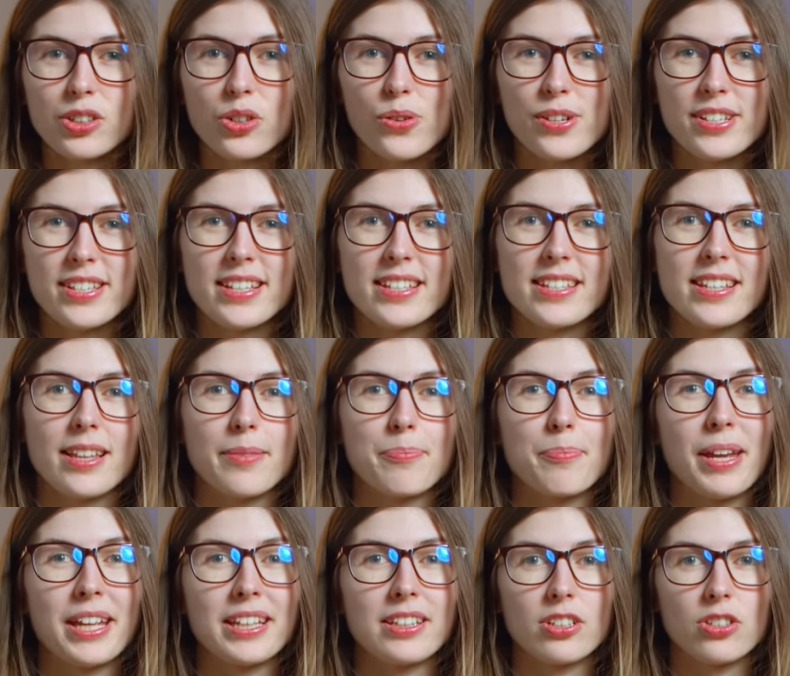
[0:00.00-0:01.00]
noises that
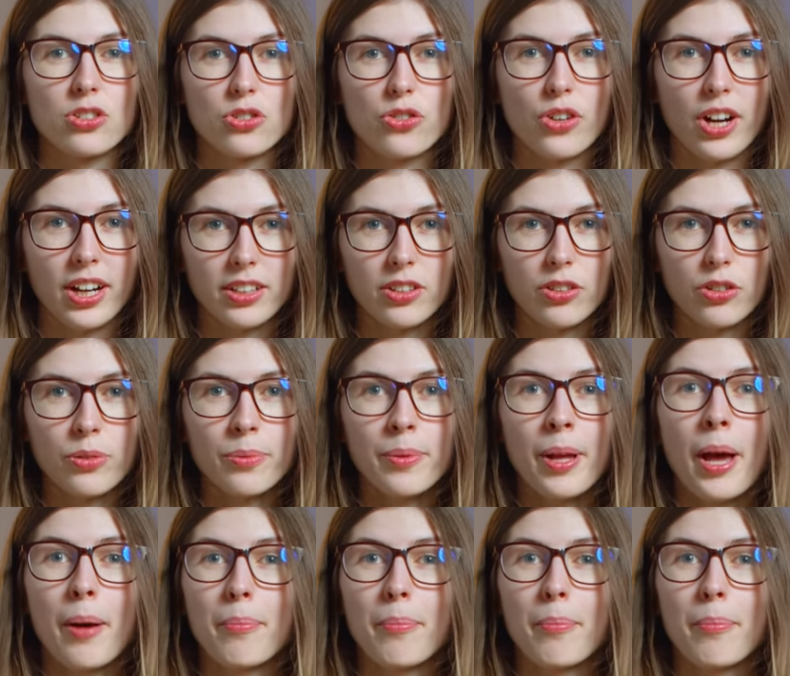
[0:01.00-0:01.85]
may distract you,